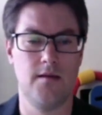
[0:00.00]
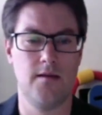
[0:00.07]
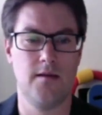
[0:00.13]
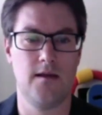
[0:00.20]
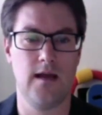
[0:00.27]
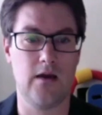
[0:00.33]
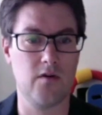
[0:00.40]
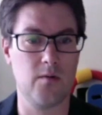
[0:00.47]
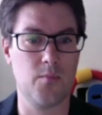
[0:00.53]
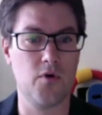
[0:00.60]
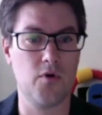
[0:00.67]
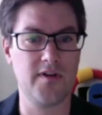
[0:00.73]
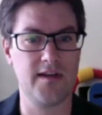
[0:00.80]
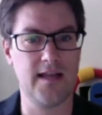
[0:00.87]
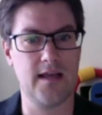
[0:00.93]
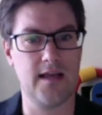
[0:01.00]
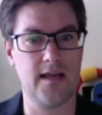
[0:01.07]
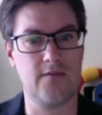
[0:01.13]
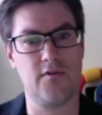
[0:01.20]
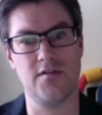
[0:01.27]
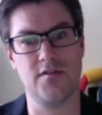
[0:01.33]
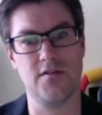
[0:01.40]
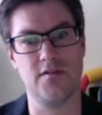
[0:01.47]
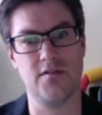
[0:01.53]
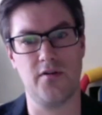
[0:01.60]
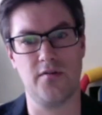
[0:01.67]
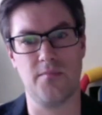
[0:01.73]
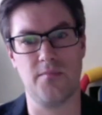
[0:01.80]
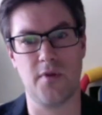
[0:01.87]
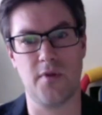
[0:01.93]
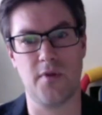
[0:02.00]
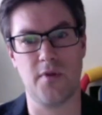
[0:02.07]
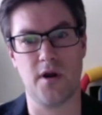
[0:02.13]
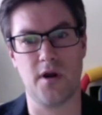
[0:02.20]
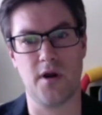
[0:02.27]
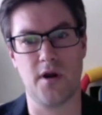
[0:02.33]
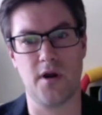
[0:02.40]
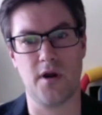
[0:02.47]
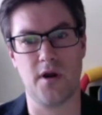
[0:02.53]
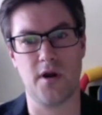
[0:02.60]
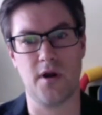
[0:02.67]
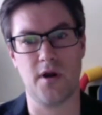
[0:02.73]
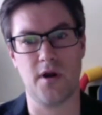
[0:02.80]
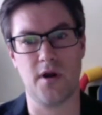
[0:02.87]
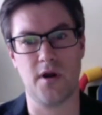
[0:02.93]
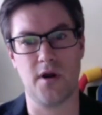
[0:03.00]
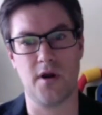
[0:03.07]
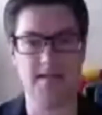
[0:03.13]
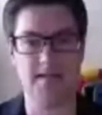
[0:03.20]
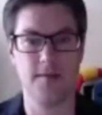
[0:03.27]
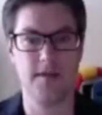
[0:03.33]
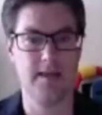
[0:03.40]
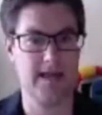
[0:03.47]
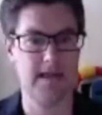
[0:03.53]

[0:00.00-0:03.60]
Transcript: Our more than ever distributed marketing team at Bright